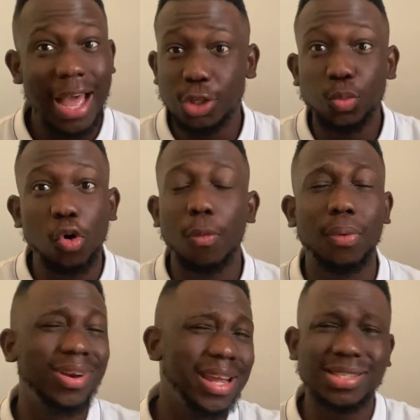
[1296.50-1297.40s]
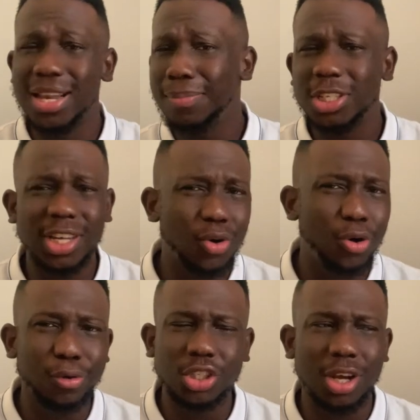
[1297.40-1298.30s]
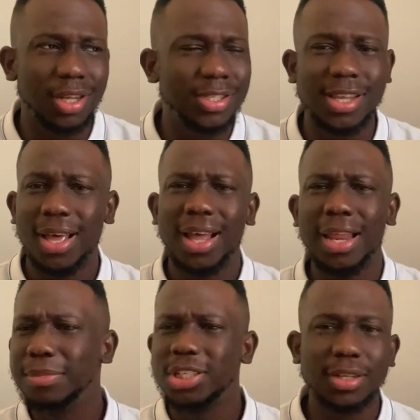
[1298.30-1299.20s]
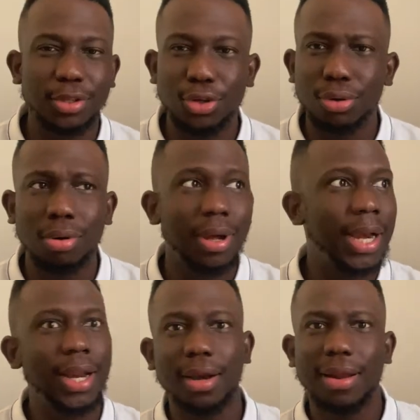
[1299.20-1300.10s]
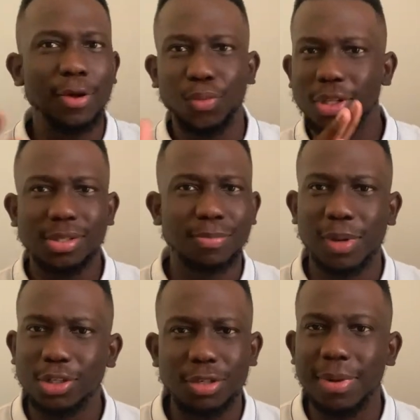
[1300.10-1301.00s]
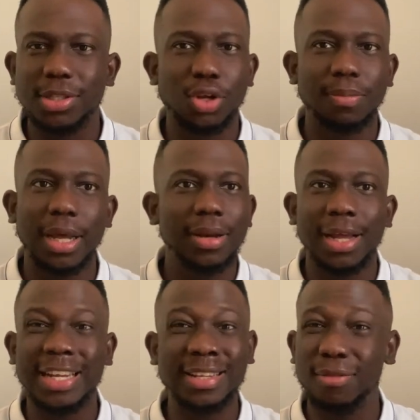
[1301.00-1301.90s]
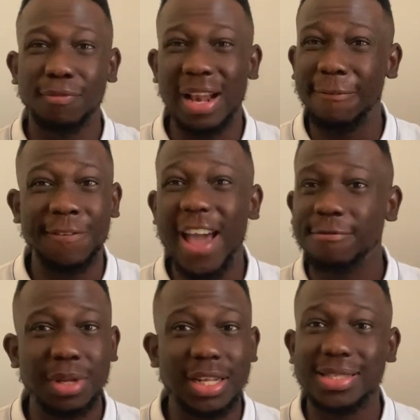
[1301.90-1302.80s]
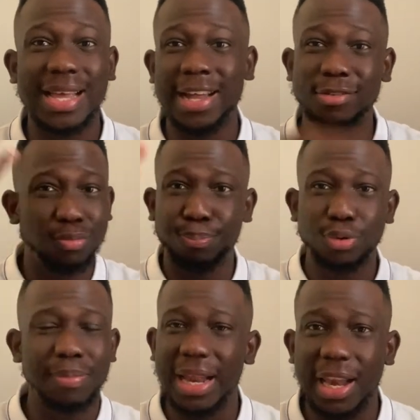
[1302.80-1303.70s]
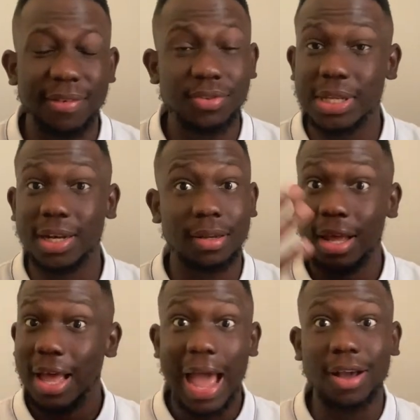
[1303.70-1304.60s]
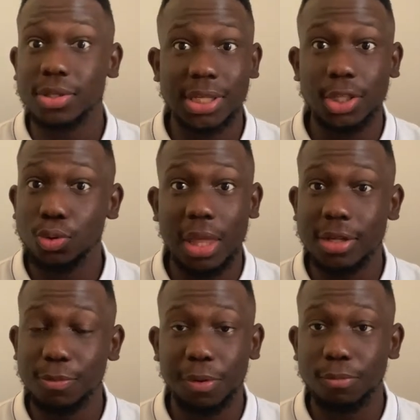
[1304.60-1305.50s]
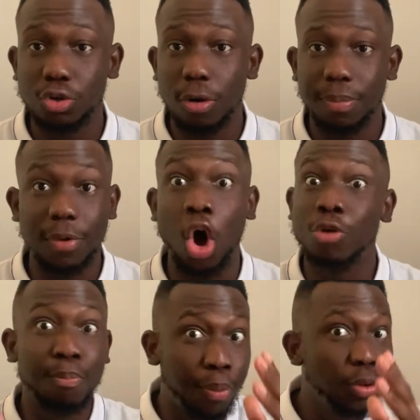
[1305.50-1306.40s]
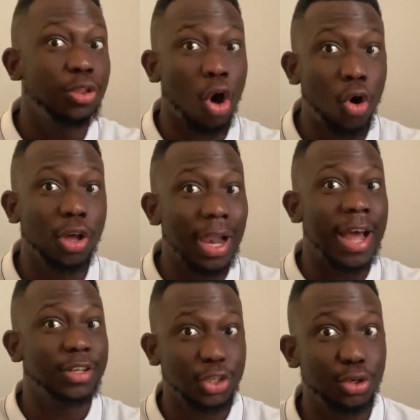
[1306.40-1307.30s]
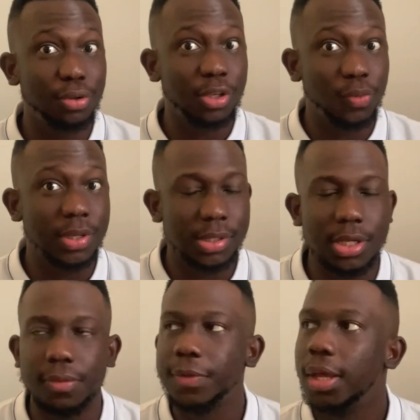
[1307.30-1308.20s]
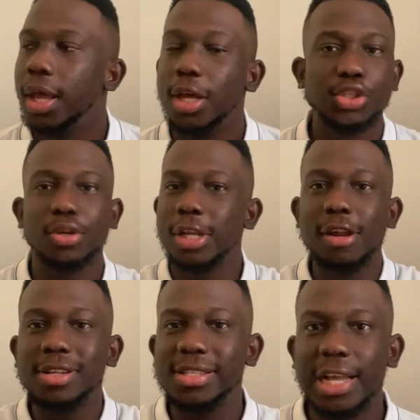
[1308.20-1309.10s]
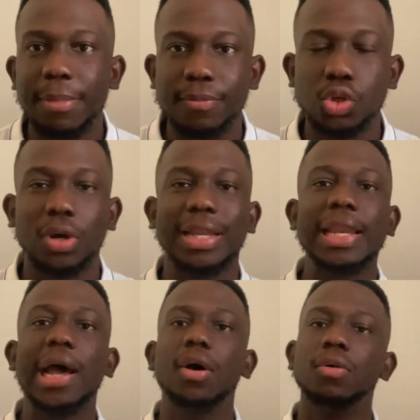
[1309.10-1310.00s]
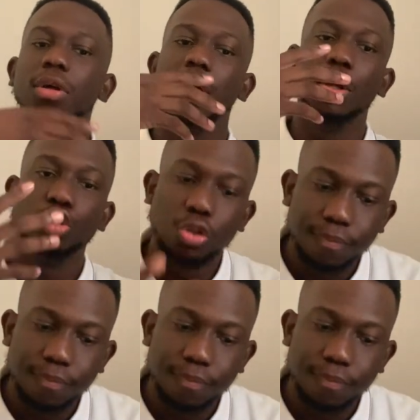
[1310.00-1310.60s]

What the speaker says: I just woke up one day. I said, let me check oil charts. Let me check the euro. And then I went to did my top down. And in 5 minutes, I put my levels and I could see 2,000 pip drop on both oil and euro USD. So, you know, this time I'm talking now,